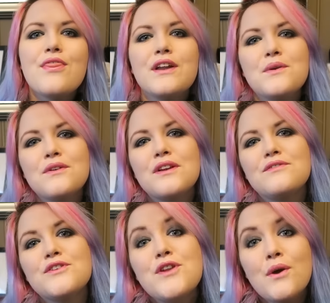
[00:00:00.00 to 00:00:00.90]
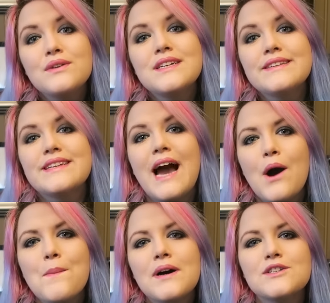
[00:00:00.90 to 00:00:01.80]
then you will have noticed
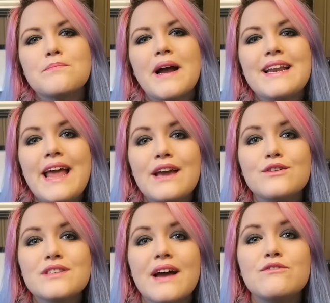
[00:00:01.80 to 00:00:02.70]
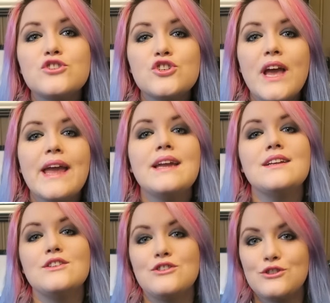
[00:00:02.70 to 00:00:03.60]
how much my nails have
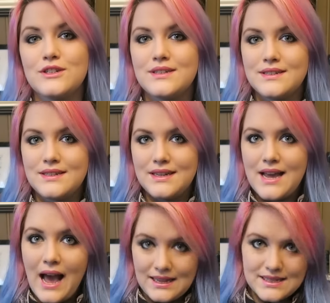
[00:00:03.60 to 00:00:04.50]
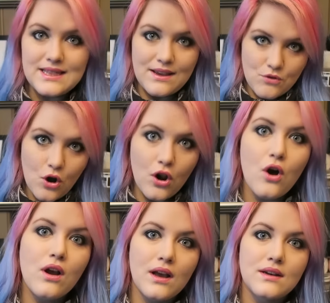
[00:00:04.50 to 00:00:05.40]
changed. As in they've got
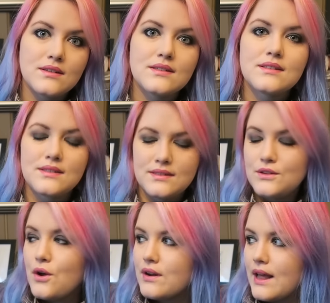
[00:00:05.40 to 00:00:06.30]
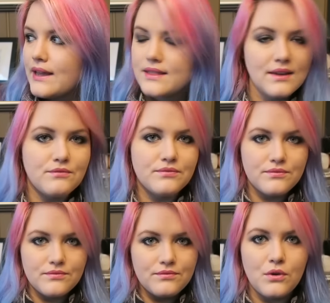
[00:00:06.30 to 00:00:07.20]
longer, not like they've
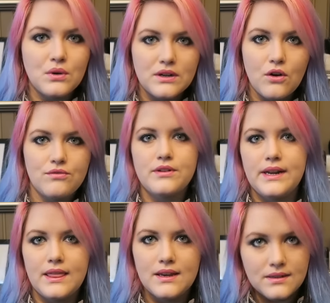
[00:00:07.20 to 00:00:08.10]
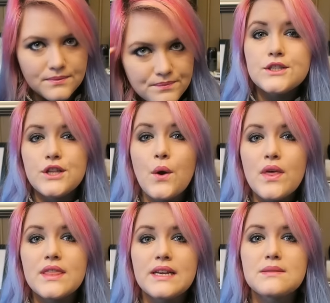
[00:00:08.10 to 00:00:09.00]
fallen off or anything.
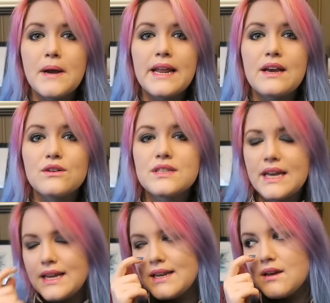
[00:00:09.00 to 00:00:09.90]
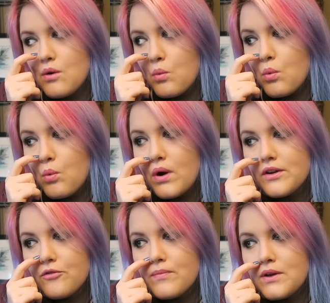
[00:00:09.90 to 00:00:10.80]
So these are my nails in
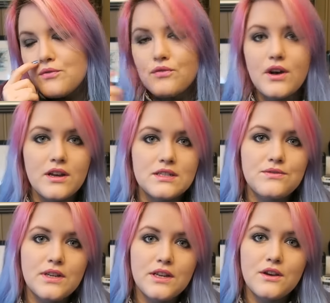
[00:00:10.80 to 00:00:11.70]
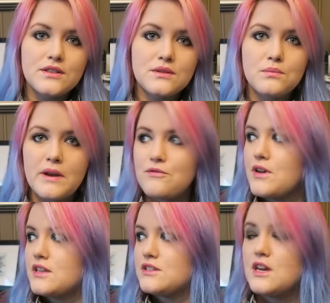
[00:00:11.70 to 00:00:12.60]
one of my first videos. It's my
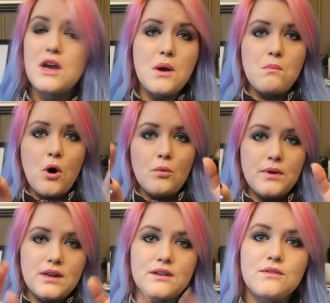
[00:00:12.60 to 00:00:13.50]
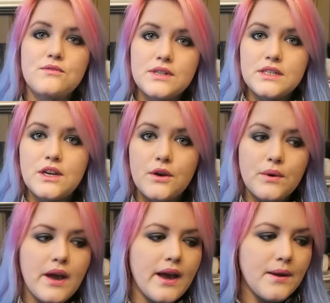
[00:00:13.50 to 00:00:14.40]
first popular
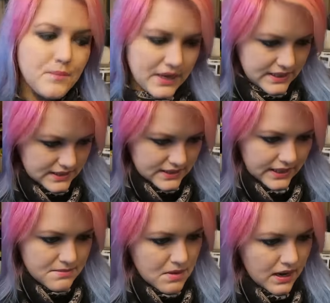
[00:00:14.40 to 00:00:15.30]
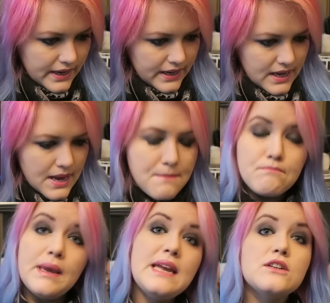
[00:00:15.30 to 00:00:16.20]
video. Um, it's in my
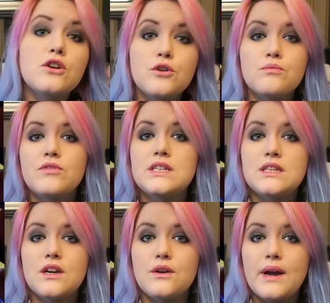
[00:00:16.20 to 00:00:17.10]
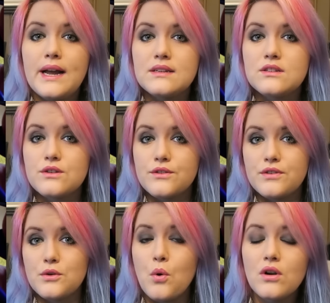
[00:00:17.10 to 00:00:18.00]
bead loom video and sorry
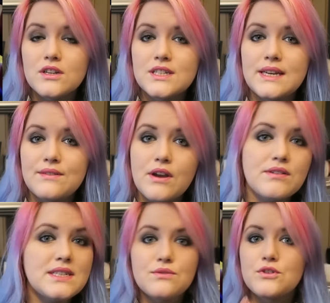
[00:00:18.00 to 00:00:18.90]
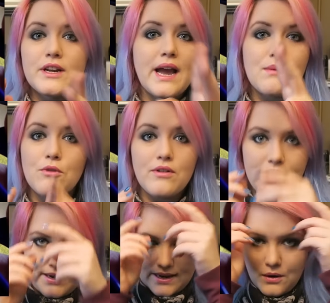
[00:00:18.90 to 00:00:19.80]
for the quality very different camera
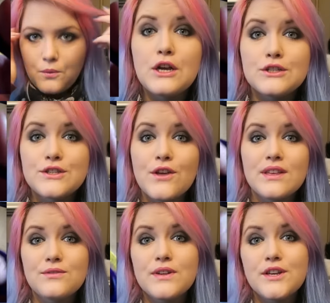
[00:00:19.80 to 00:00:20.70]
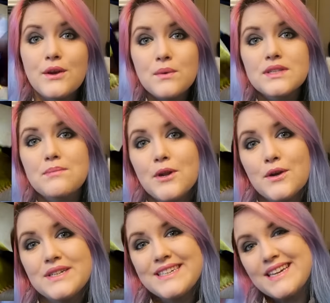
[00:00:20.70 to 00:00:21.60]
right now so this video was
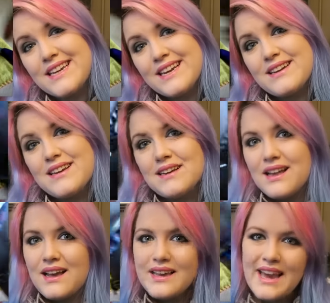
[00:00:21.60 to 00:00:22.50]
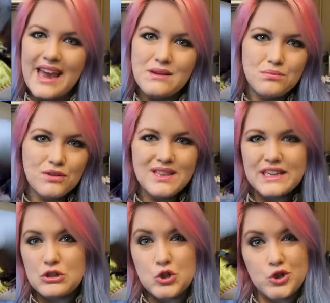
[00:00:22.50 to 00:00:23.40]
uploaded in like
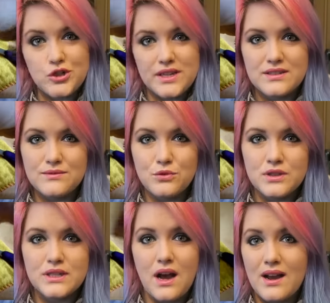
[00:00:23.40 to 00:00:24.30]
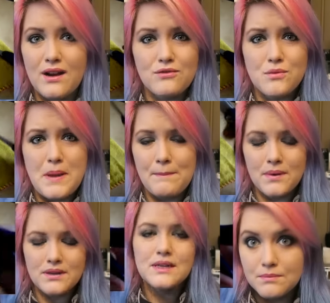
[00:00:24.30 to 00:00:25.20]
aprilish 2014 i can't
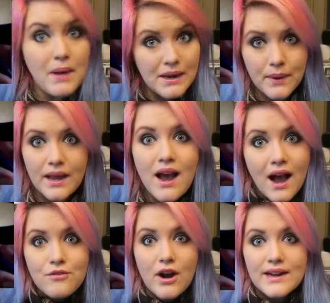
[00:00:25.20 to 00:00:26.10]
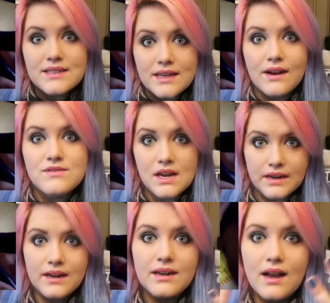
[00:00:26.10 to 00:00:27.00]
remember but anyway i've cracked it i've done
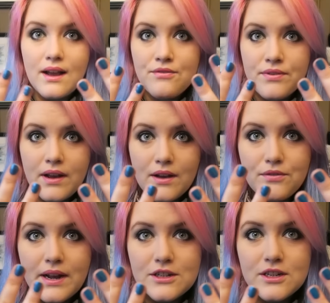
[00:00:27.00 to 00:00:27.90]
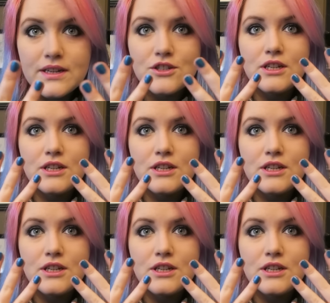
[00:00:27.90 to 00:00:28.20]
it i've, I've actually